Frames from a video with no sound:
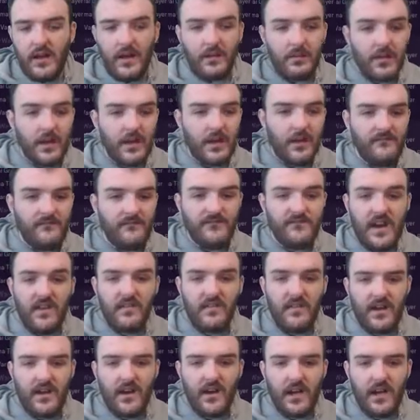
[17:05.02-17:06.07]
I'm going to go
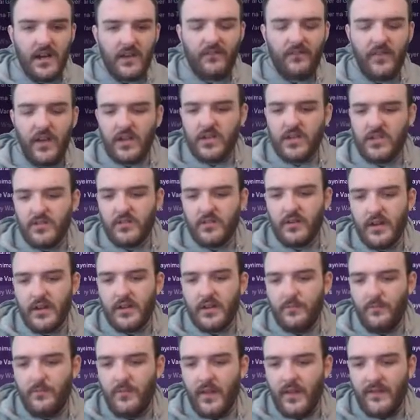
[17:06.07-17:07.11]
very nice
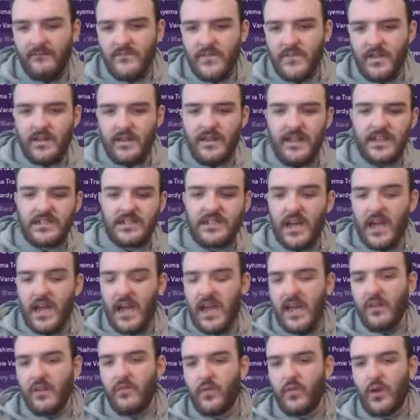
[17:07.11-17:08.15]
victory. And yes,
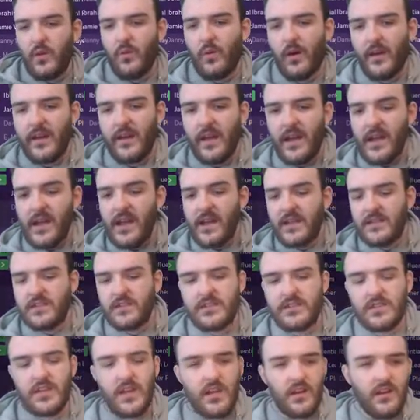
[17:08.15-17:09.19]
everyone is
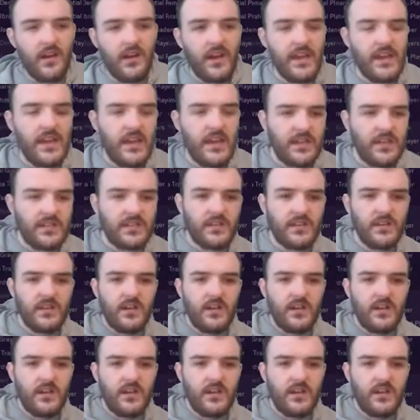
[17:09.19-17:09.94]
delighted.